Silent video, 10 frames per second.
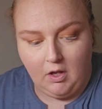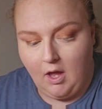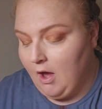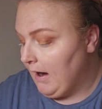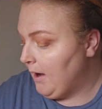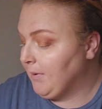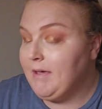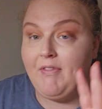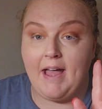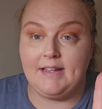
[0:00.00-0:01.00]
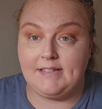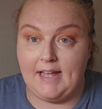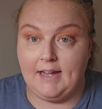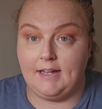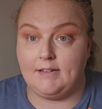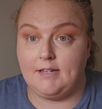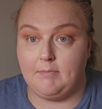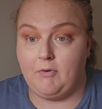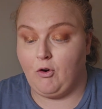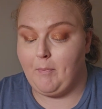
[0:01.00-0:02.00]
All right, I'm gonna give that a second
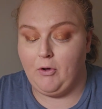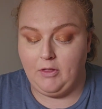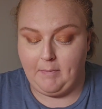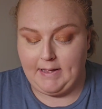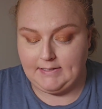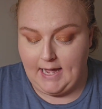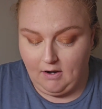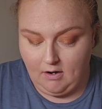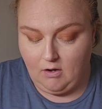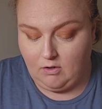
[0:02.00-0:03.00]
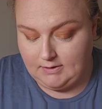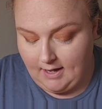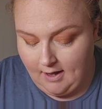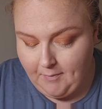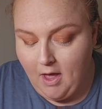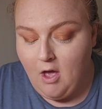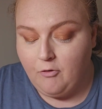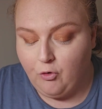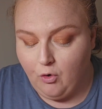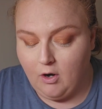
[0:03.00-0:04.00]
before I put the mascara on top.
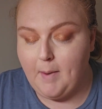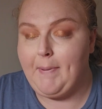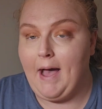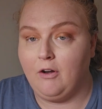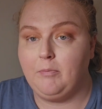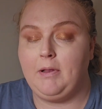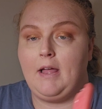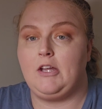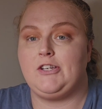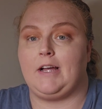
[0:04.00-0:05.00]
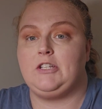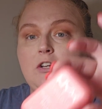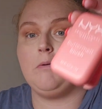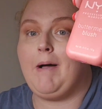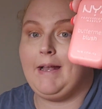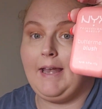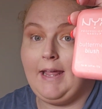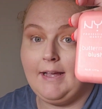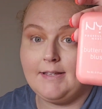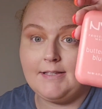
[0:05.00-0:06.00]
For powder blush, I took my
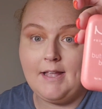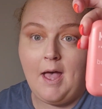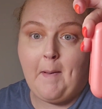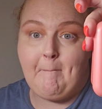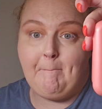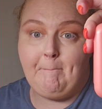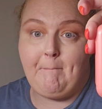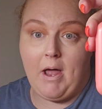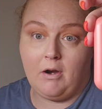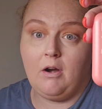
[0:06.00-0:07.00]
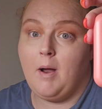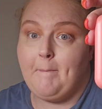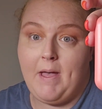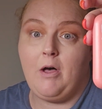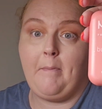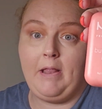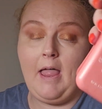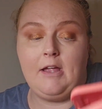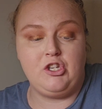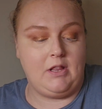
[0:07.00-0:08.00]
NYX Buttermelt
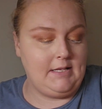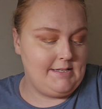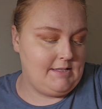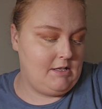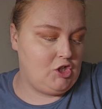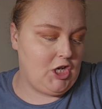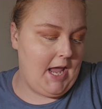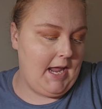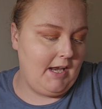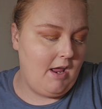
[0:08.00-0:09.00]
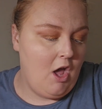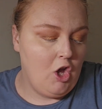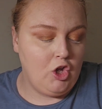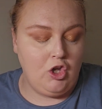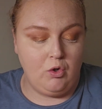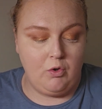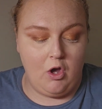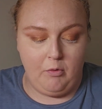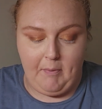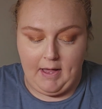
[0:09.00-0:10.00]
Blush. This is in the shade You
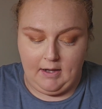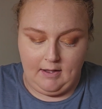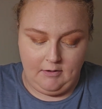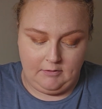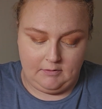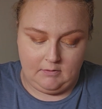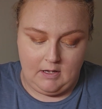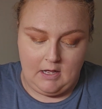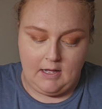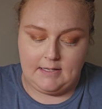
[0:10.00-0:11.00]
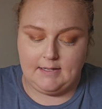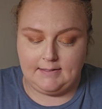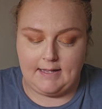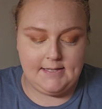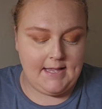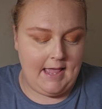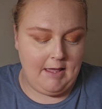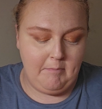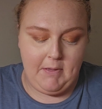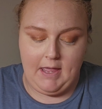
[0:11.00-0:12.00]
Know Butter. It's got that
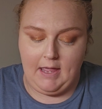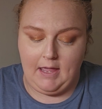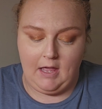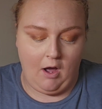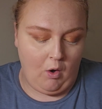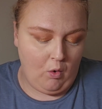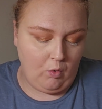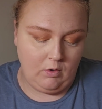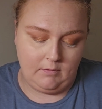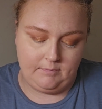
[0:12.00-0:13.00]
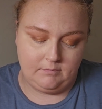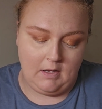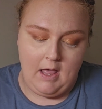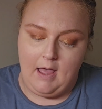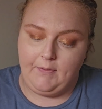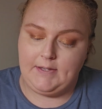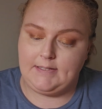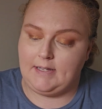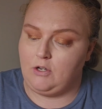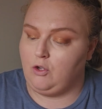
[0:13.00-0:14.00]
same pinky gold. This
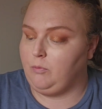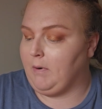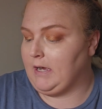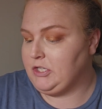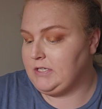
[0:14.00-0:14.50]
is a new brush.